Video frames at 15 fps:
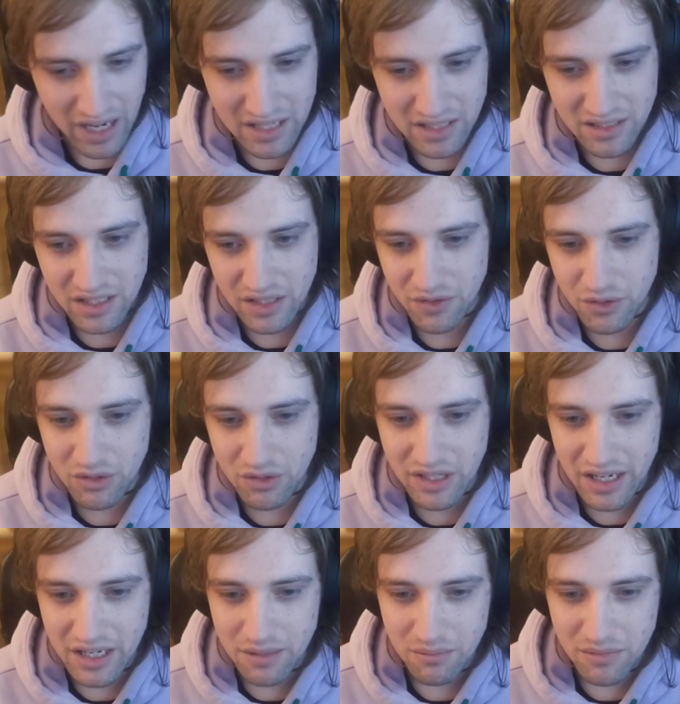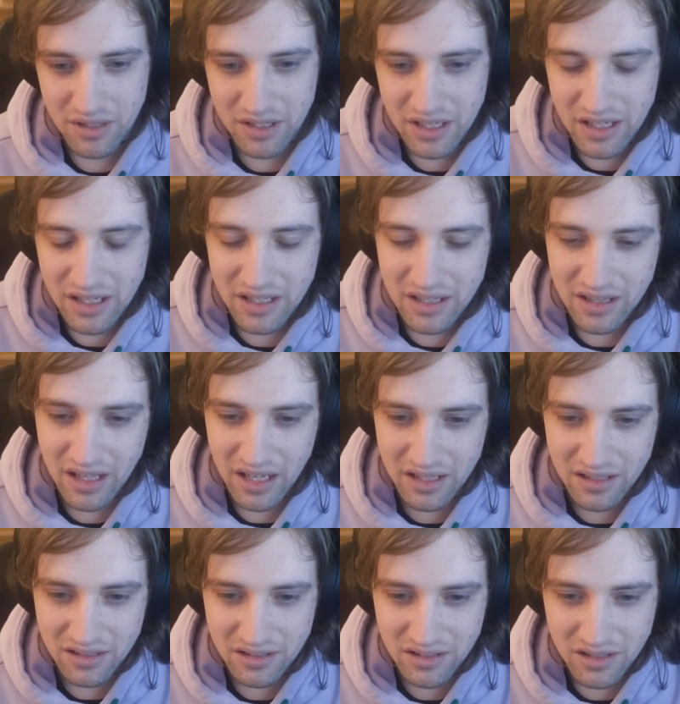And if you get him,
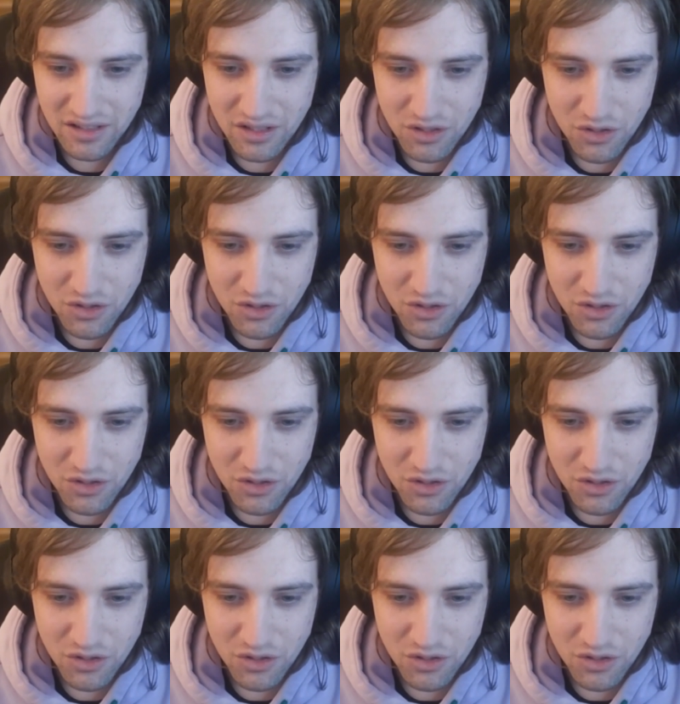then